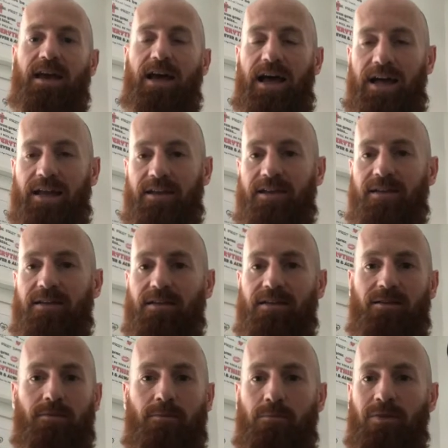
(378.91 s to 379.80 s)
And
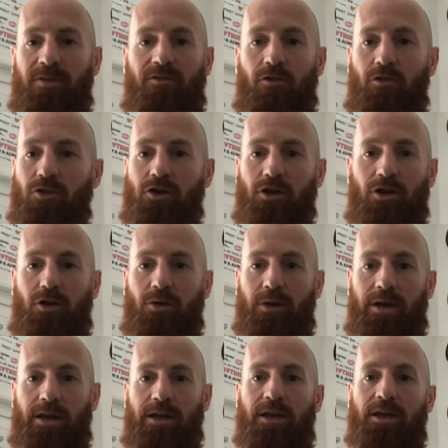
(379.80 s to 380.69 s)
before you know
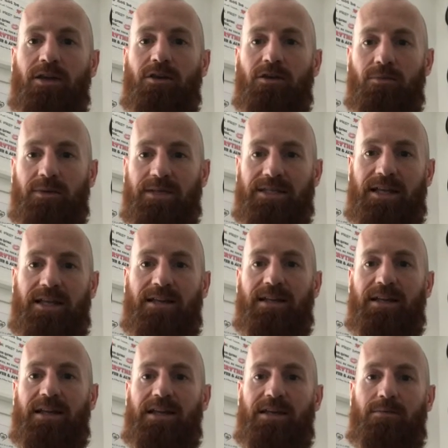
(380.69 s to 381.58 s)
it, you'll be
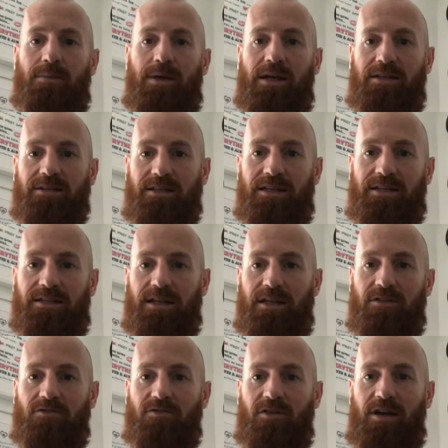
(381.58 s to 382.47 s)
sending emails,
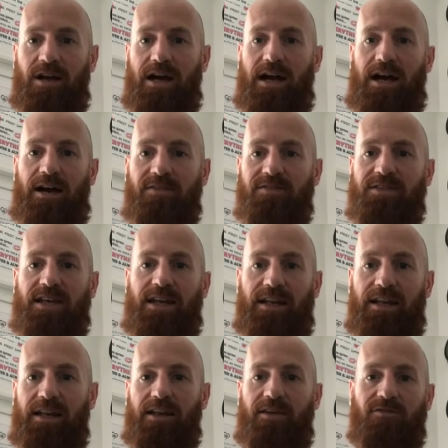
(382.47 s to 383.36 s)
etc. at
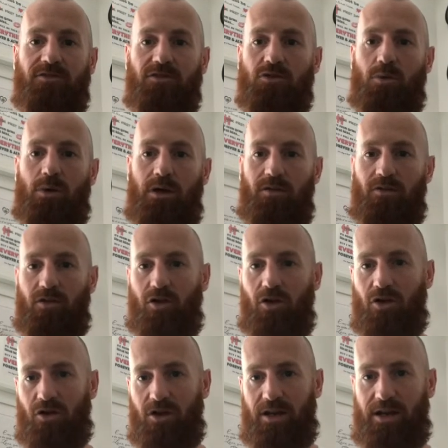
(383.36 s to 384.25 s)
10:30, 11, 12
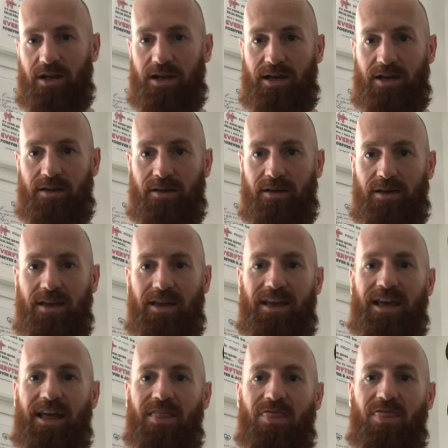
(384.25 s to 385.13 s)
o'clock at night.
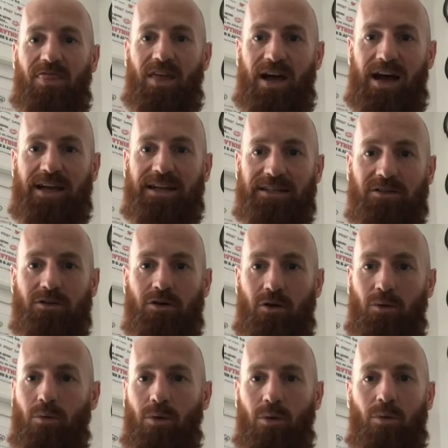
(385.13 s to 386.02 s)
And that is
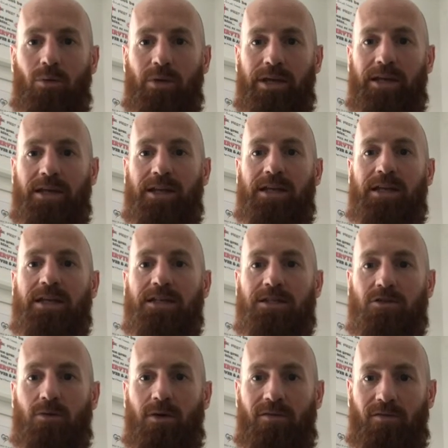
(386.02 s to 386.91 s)
not what we need
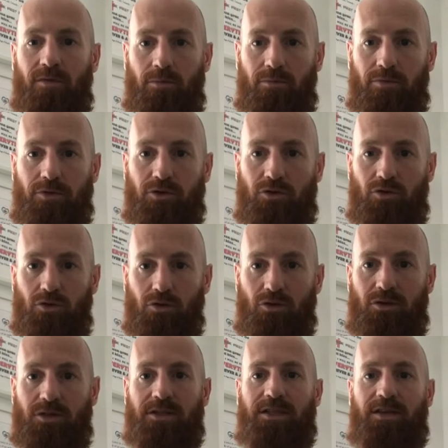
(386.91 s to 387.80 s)
to have a
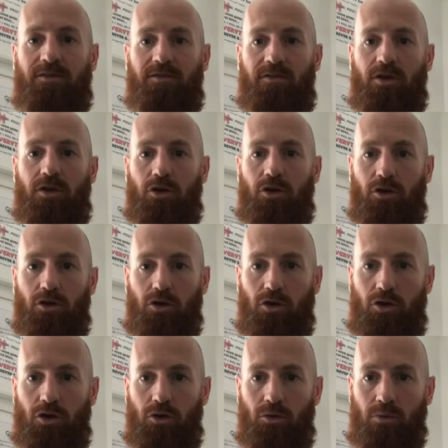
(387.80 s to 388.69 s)
productive
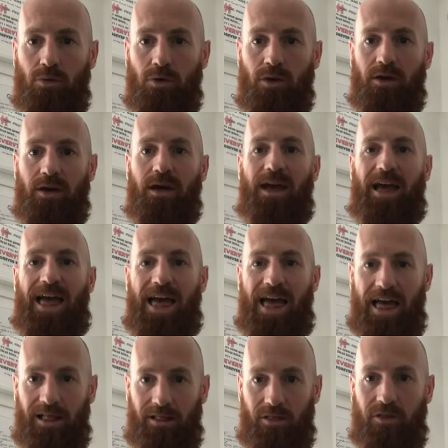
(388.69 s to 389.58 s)
you,
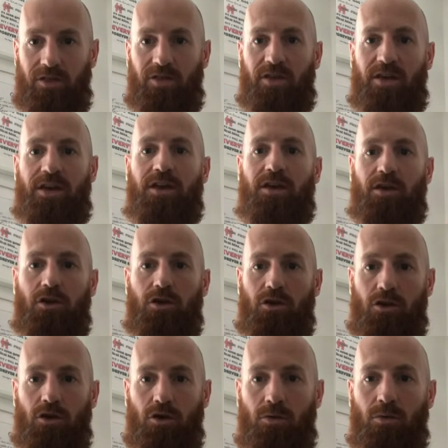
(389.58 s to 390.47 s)
healthy
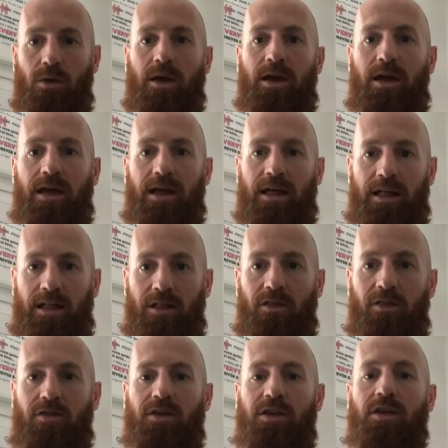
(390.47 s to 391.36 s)
you. A
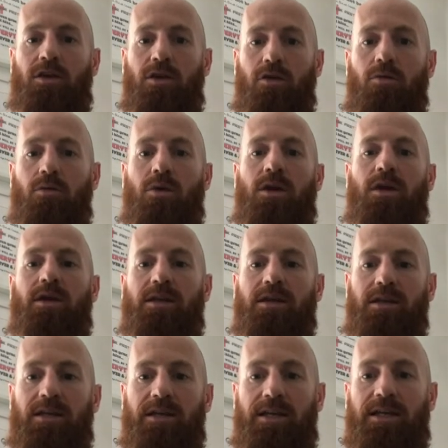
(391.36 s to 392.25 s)
healthy you
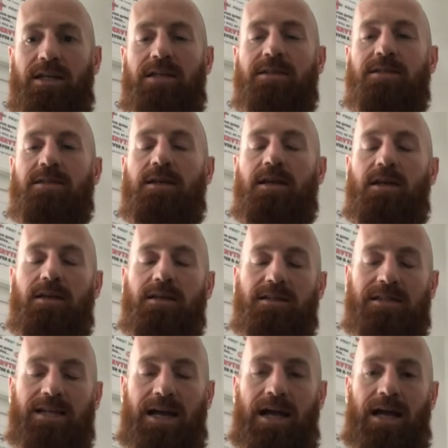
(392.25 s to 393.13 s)
needs
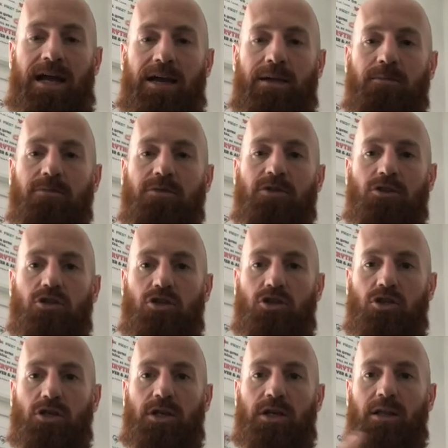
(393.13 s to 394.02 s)
time to
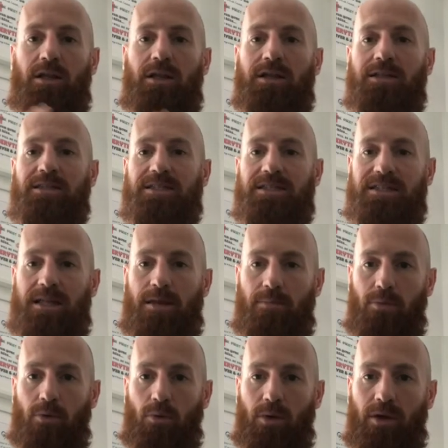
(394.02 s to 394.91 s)
chill and
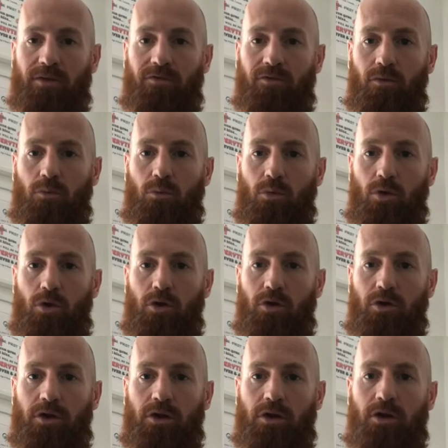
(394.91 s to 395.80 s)
step away from
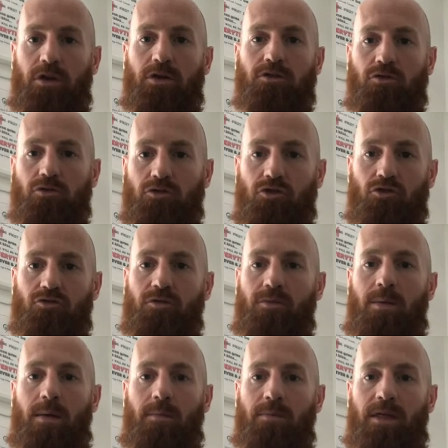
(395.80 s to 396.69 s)
work. So just
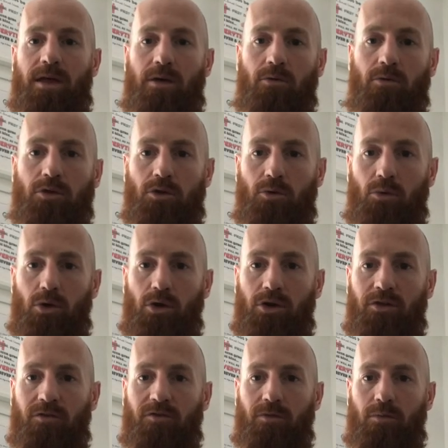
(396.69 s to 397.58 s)
remember that when you're
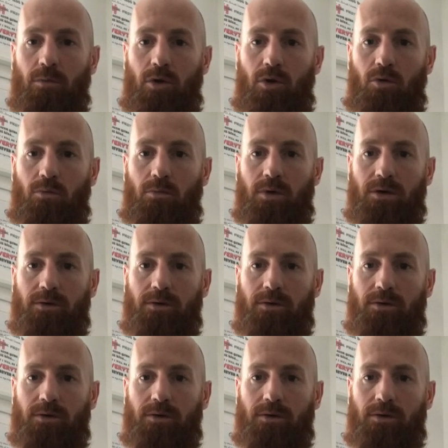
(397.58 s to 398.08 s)
working from home.